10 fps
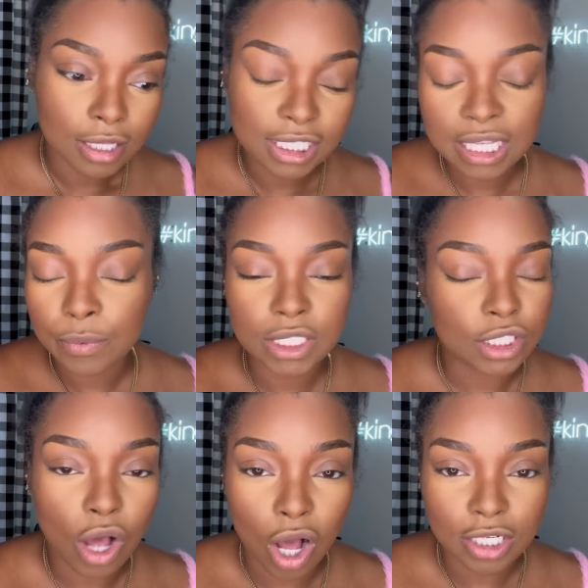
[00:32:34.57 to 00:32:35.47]
not what it's
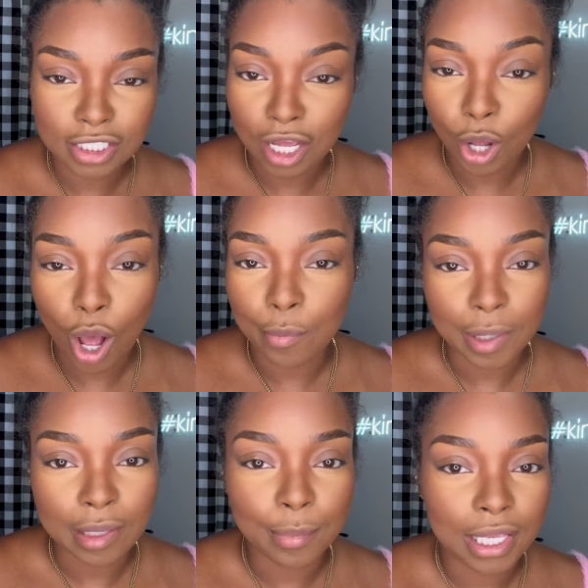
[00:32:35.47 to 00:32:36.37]
called. It's not called
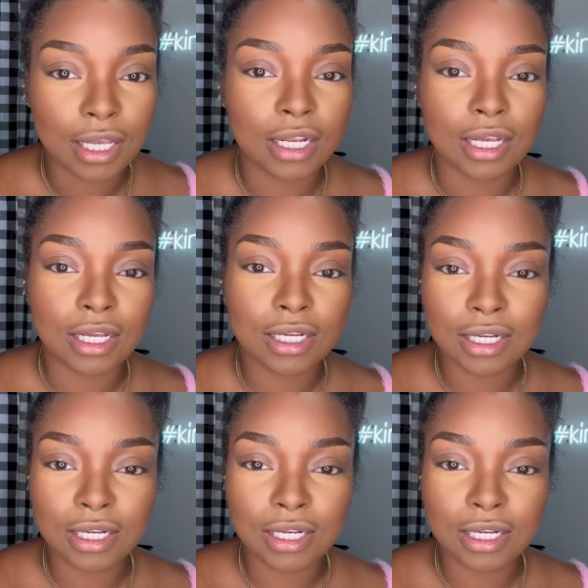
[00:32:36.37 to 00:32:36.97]
Pink Peony.